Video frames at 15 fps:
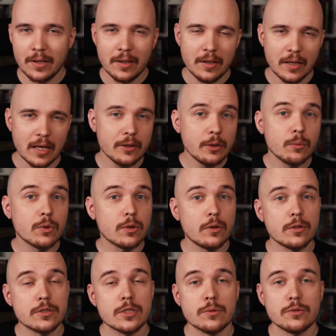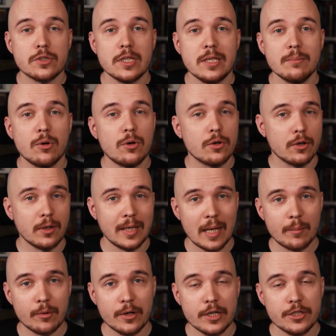And you will also see more
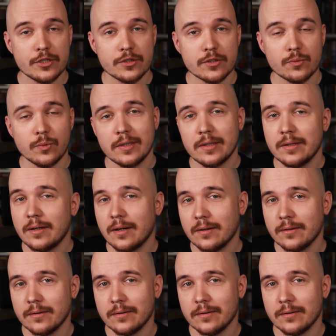collaborations with other